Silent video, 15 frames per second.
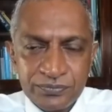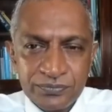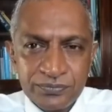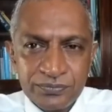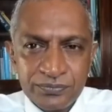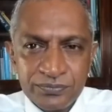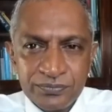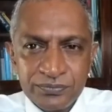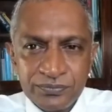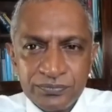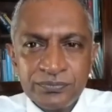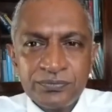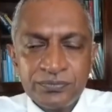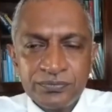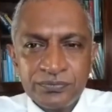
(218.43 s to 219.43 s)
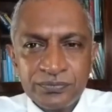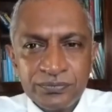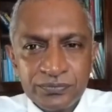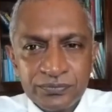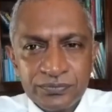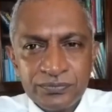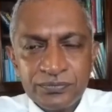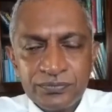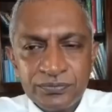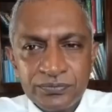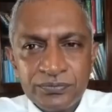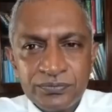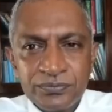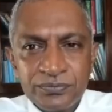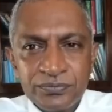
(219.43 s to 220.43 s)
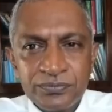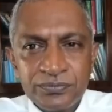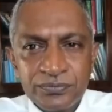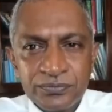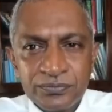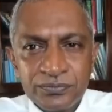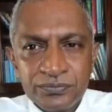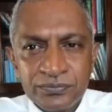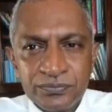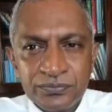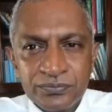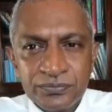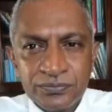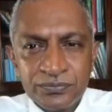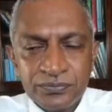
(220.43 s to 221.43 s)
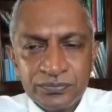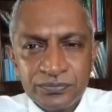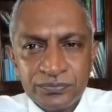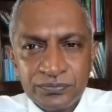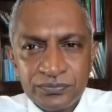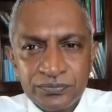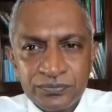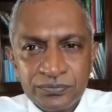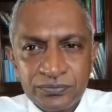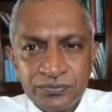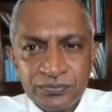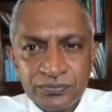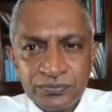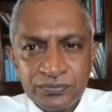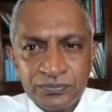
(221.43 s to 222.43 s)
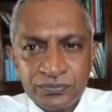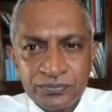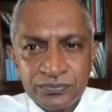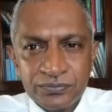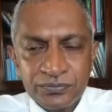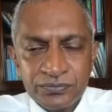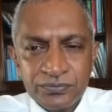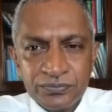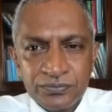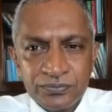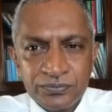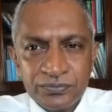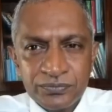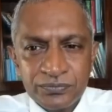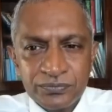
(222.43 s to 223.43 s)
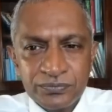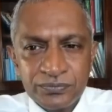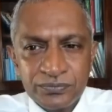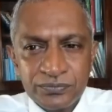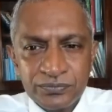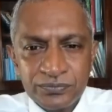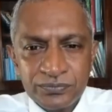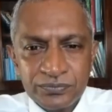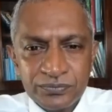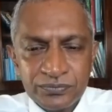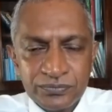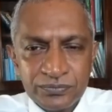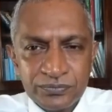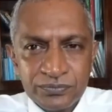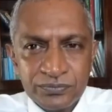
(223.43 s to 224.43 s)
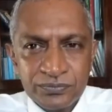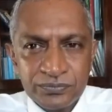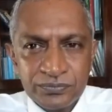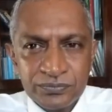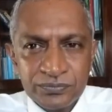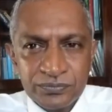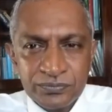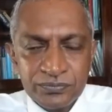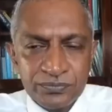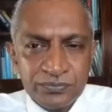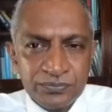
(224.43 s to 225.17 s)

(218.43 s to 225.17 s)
No words are spoken by the person on screen.